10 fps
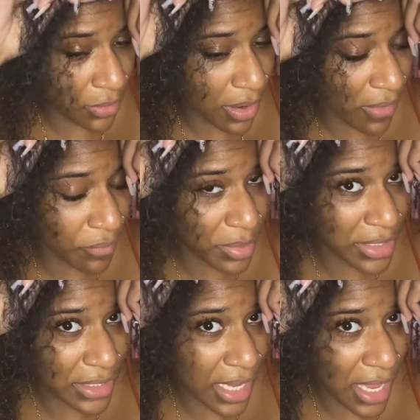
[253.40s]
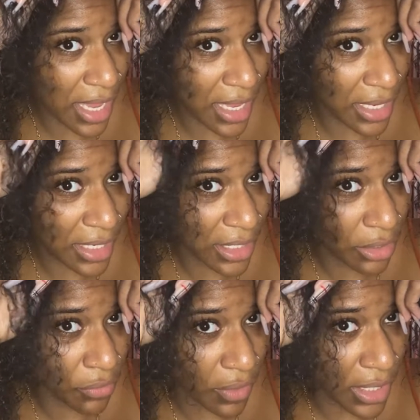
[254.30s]
you have piece A in
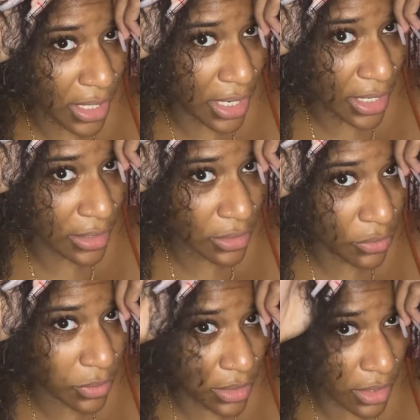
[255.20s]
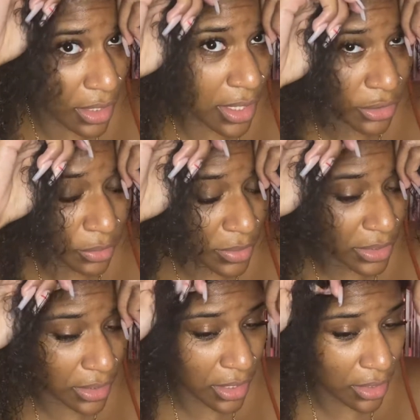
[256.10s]
your right hand with an extra piece
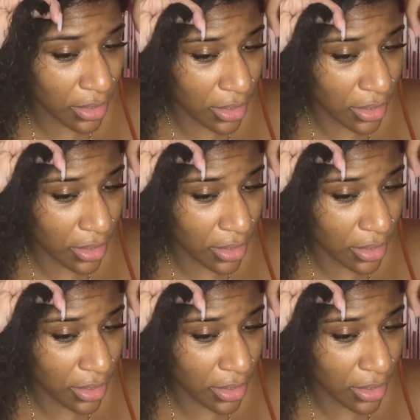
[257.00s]
of hair.